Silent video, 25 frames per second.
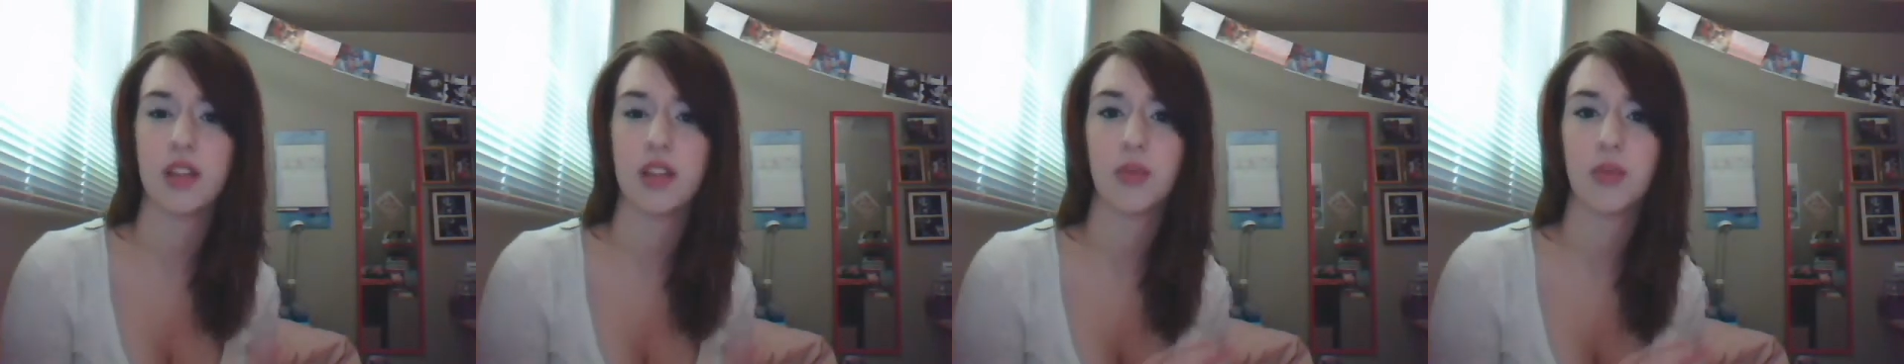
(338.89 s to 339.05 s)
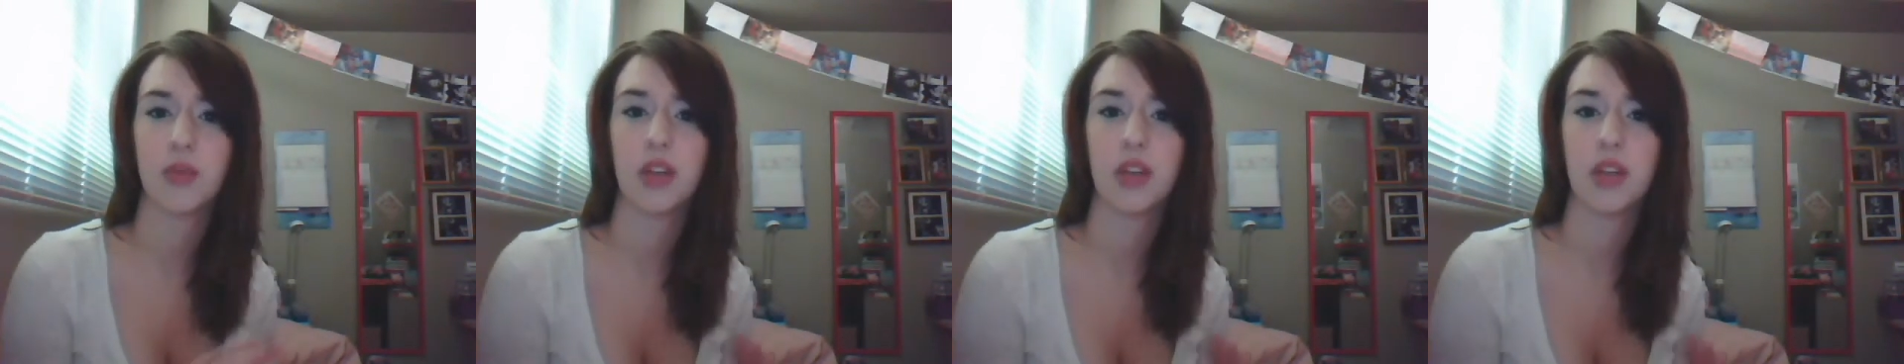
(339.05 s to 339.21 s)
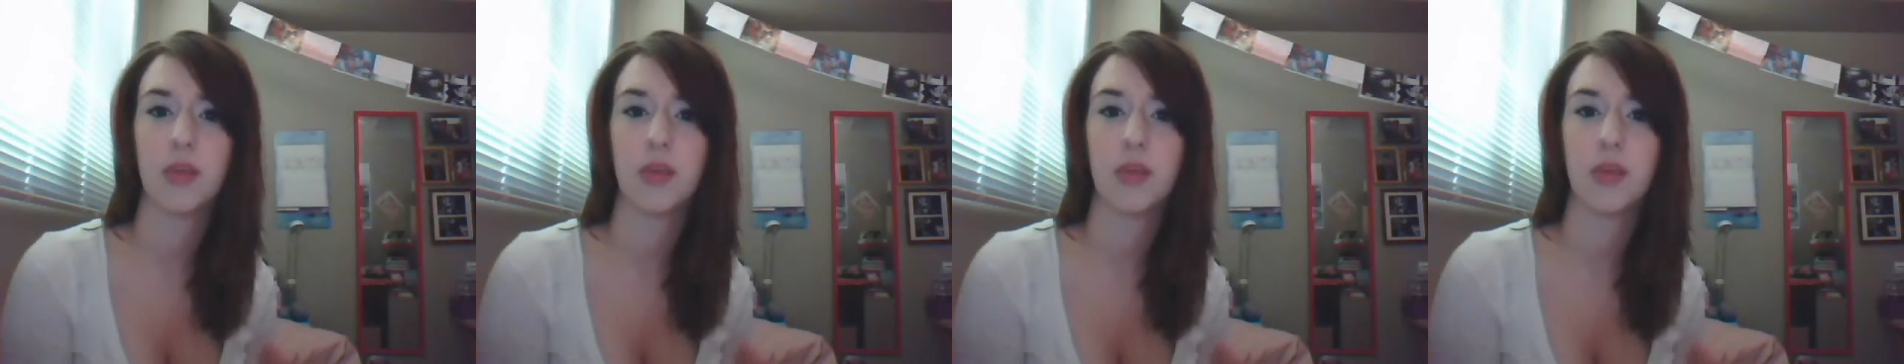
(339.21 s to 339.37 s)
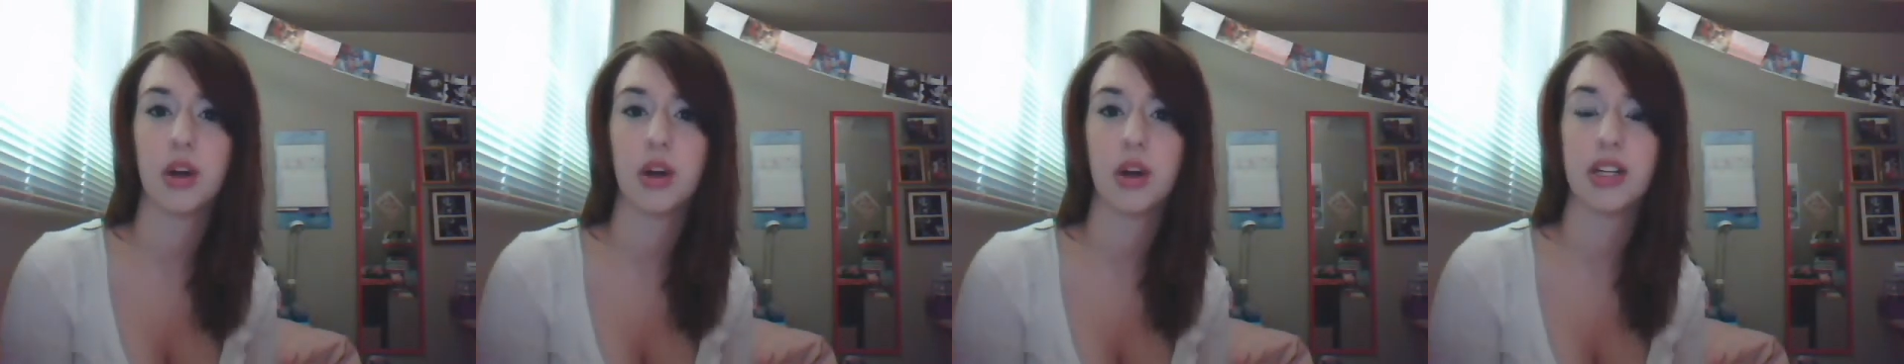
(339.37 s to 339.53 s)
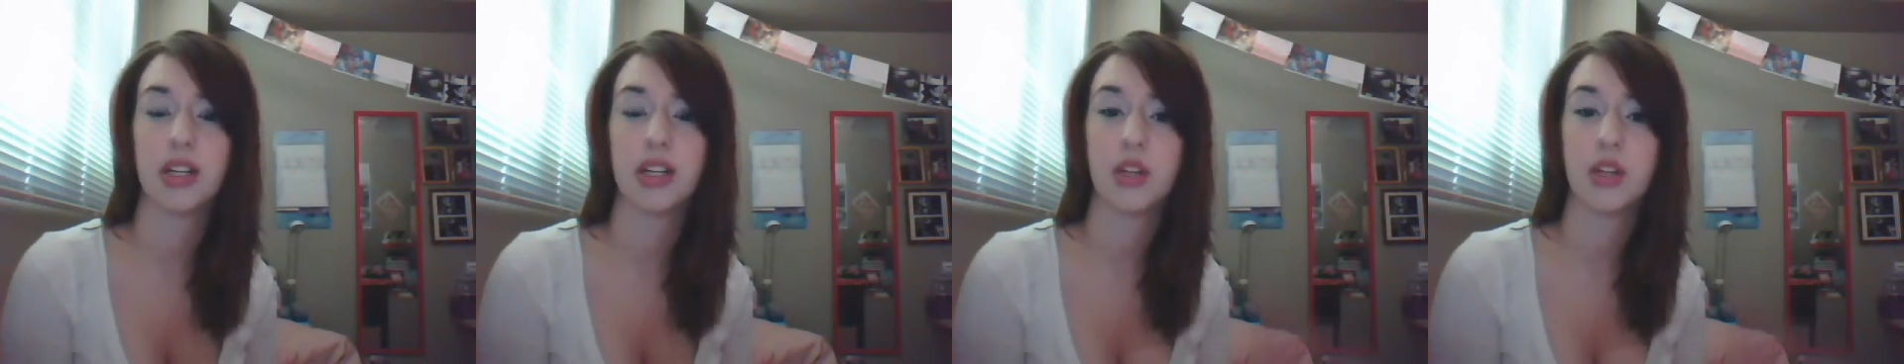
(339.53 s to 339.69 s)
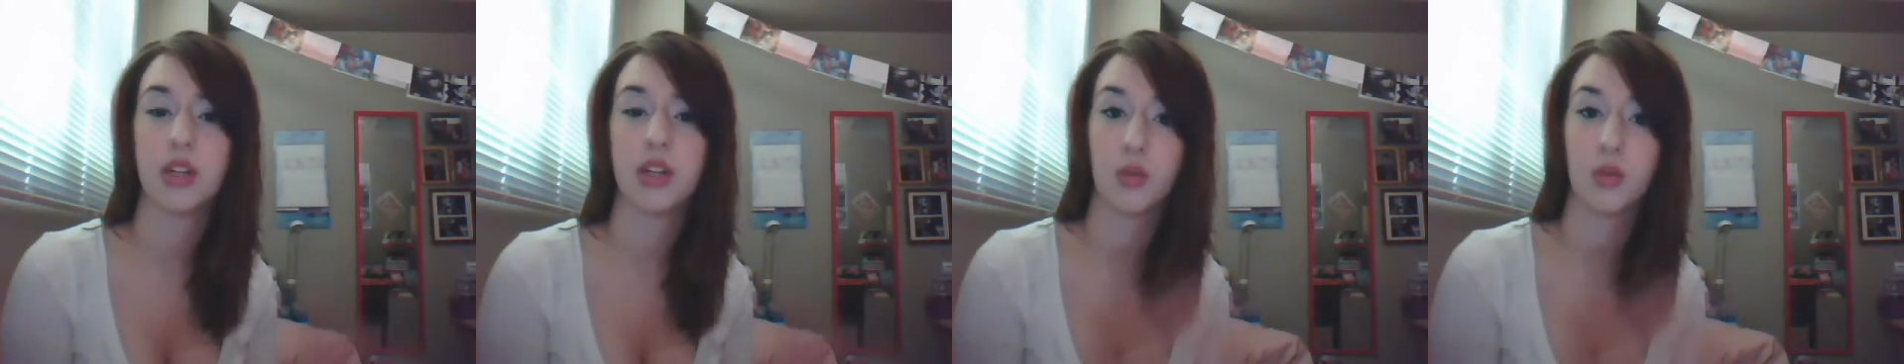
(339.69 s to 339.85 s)
birthday party
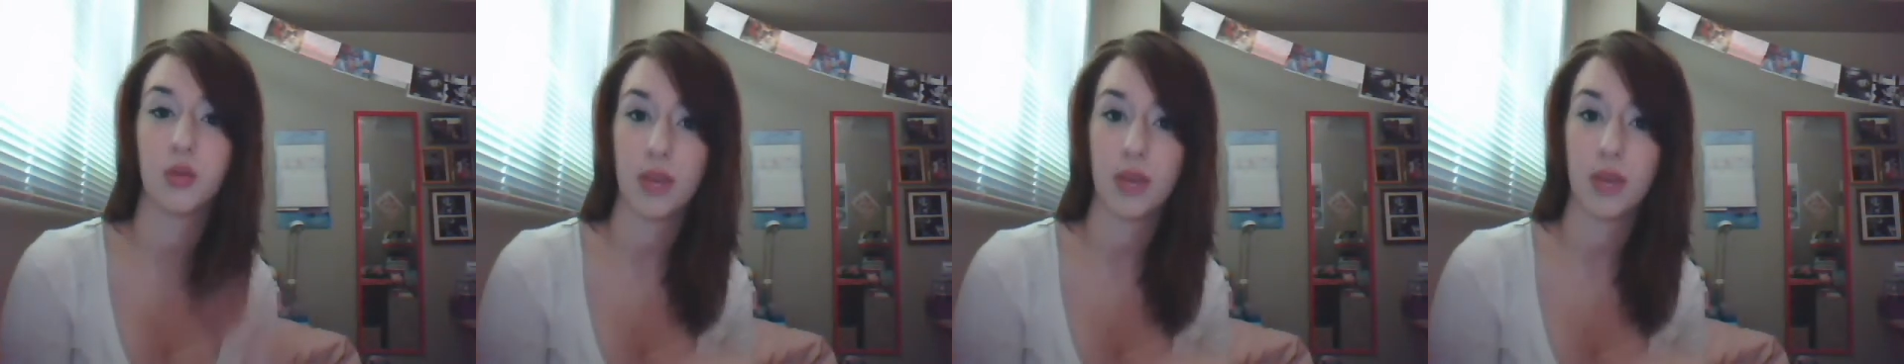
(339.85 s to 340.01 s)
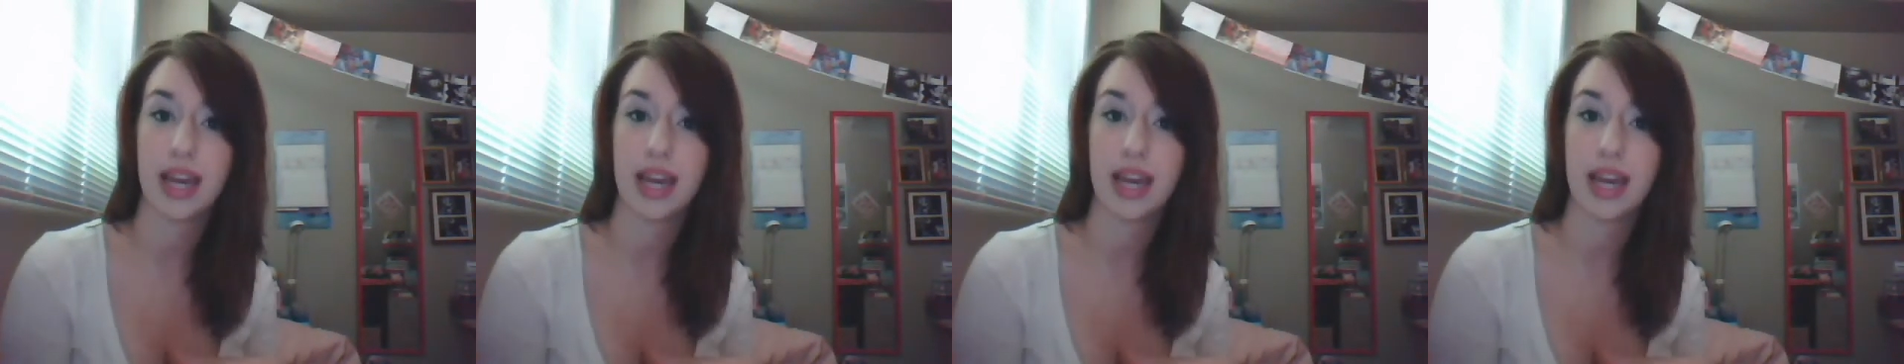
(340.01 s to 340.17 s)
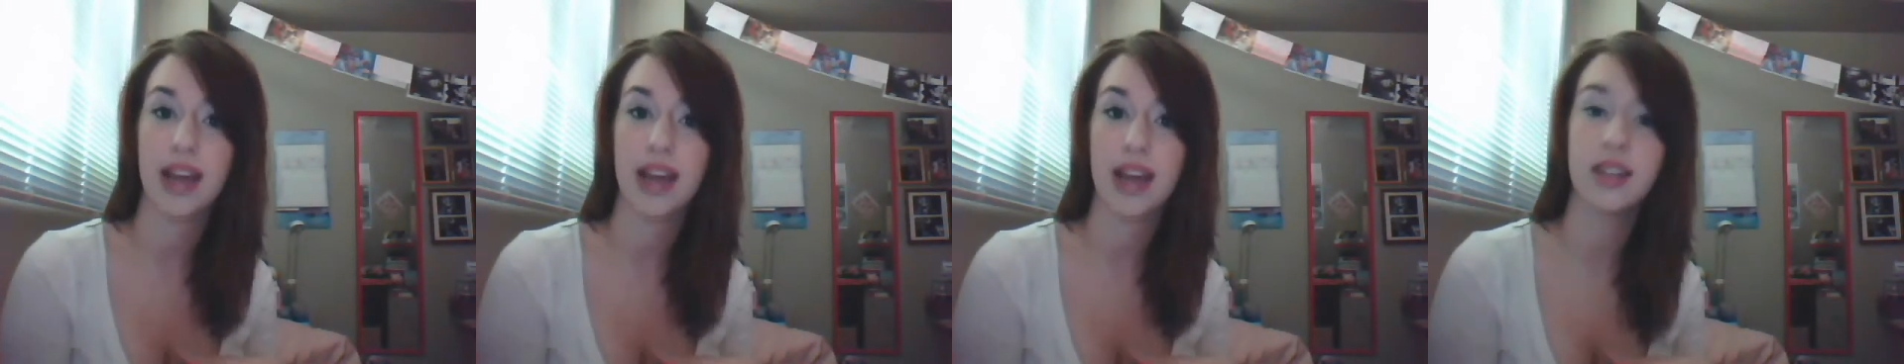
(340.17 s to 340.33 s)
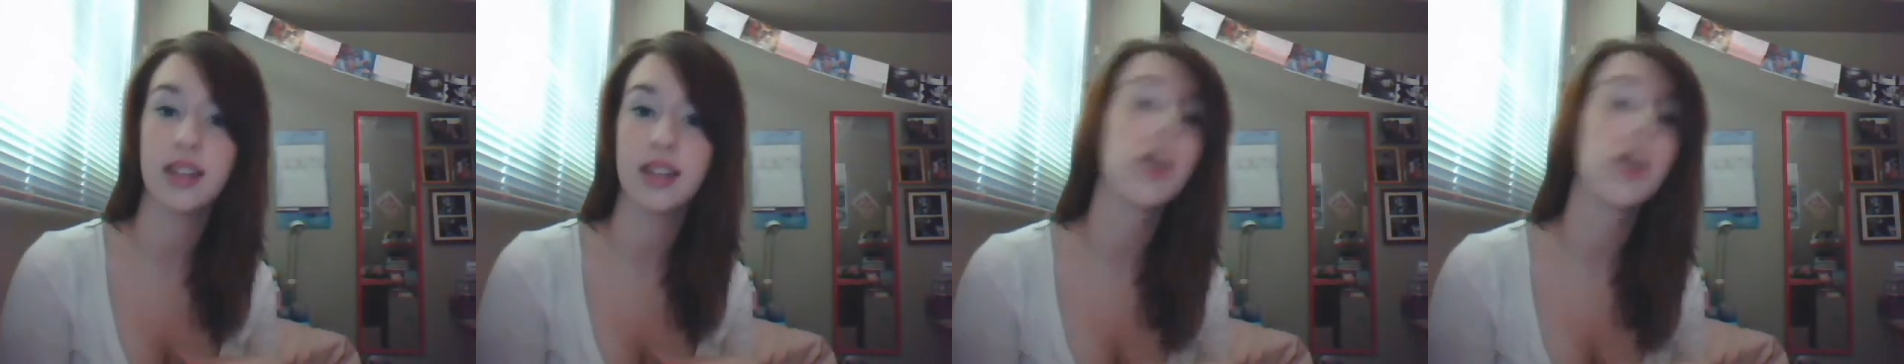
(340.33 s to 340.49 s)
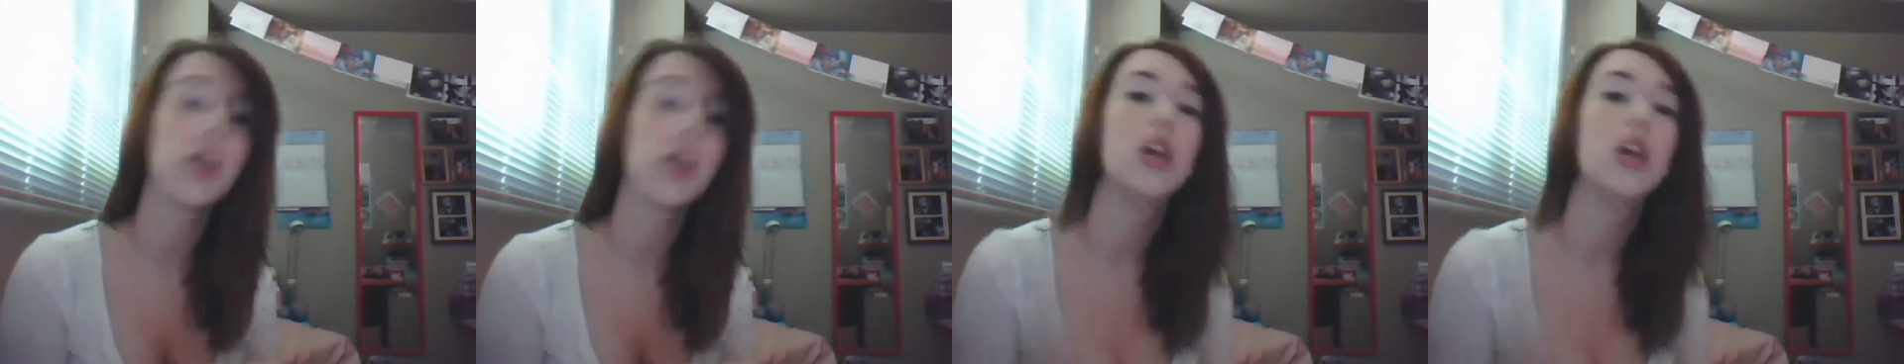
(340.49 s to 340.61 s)
until the weekend.